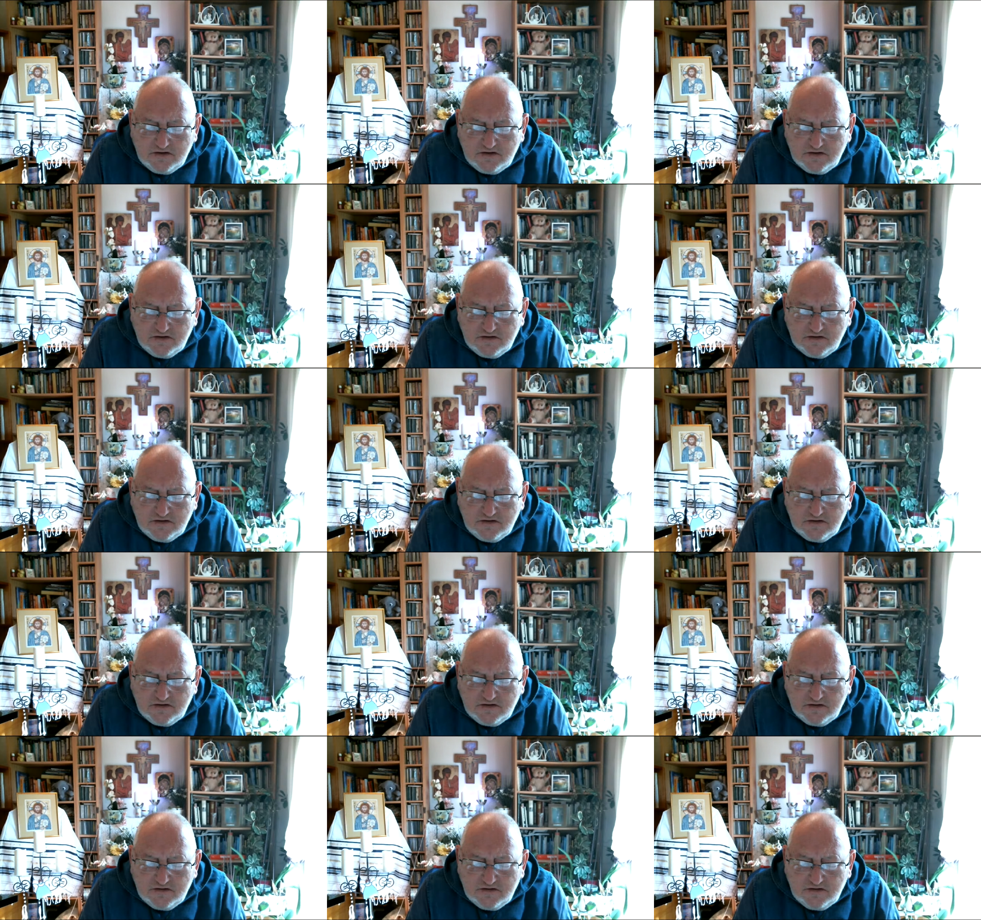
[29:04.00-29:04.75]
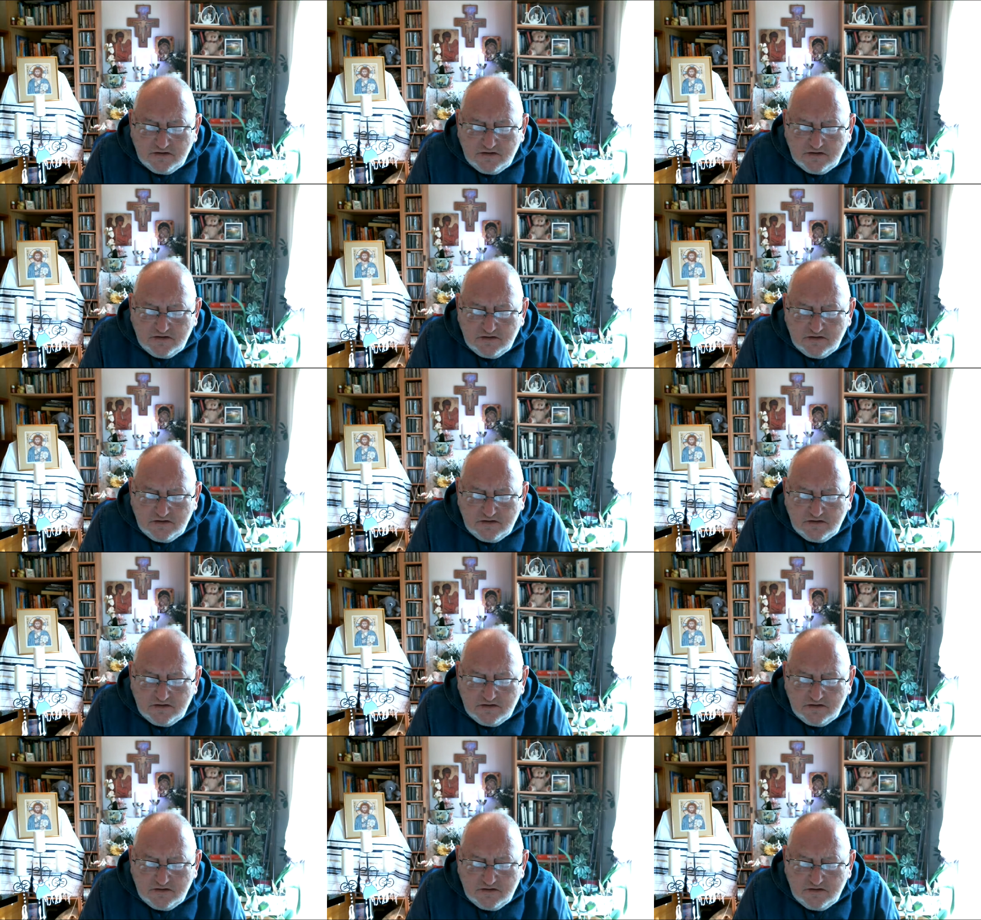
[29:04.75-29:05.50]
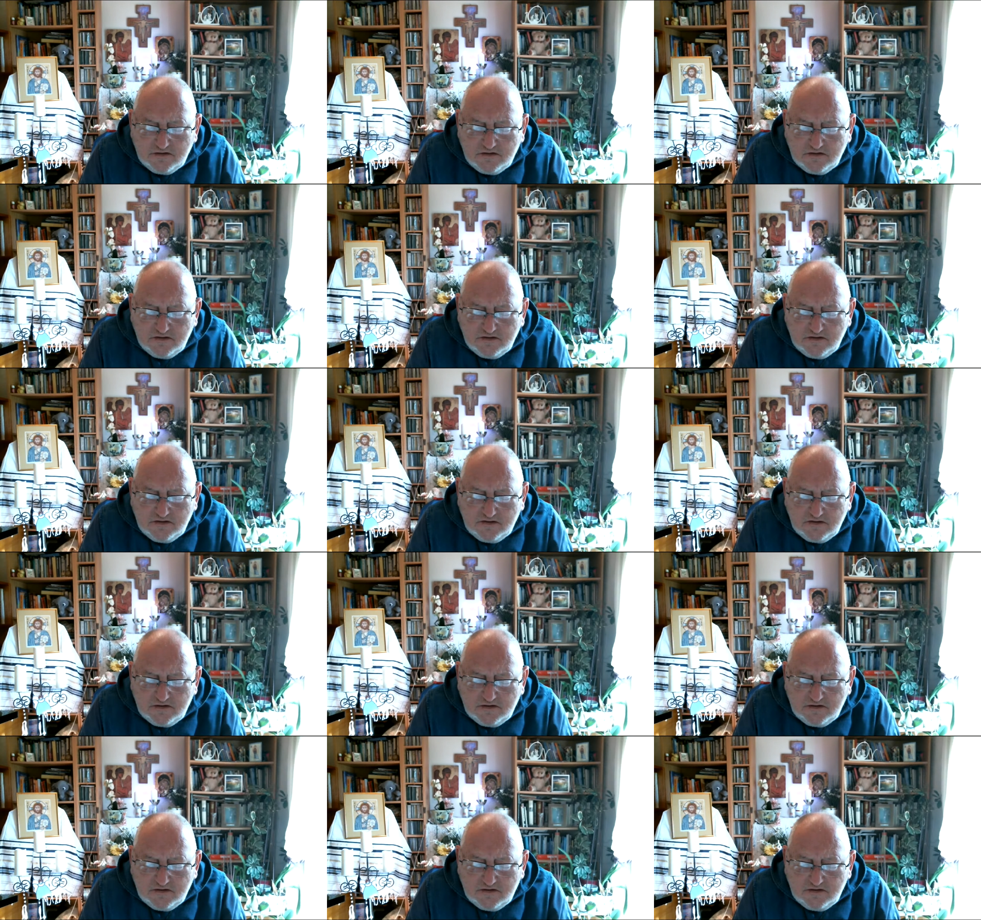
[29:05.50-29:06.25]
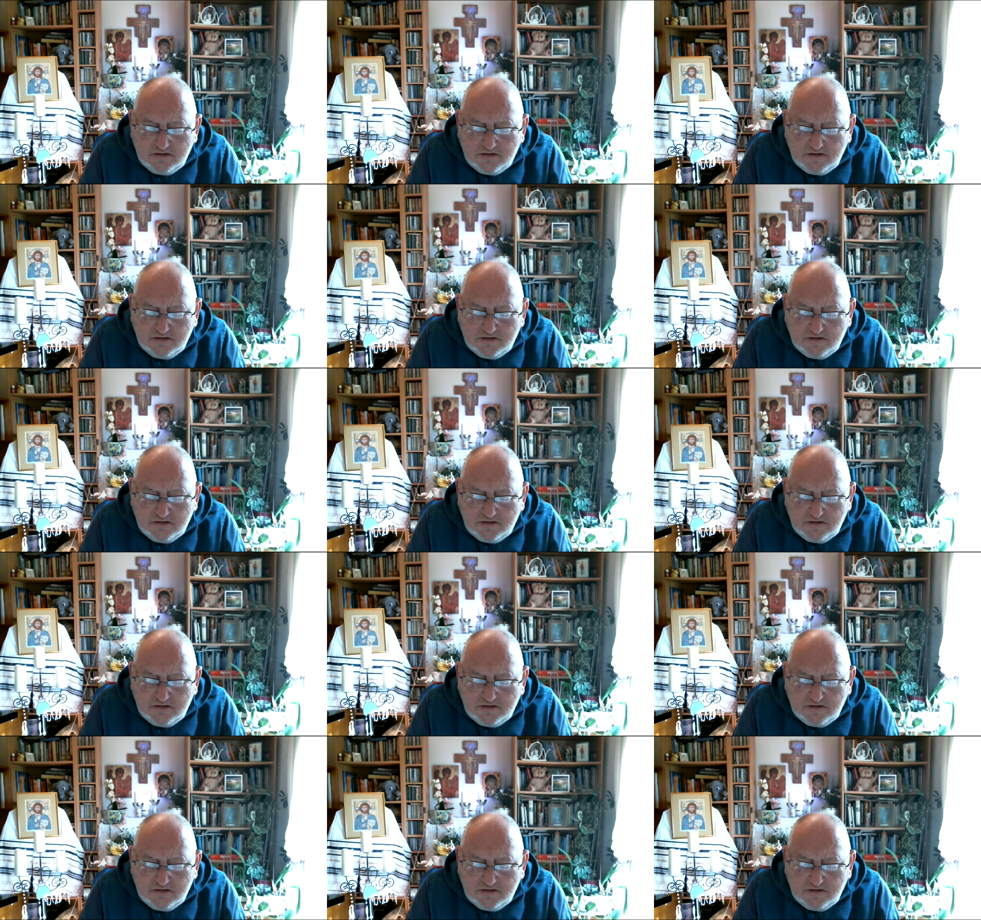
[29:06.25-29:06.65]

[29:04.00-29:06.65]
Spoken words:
No one is speaking in this clip.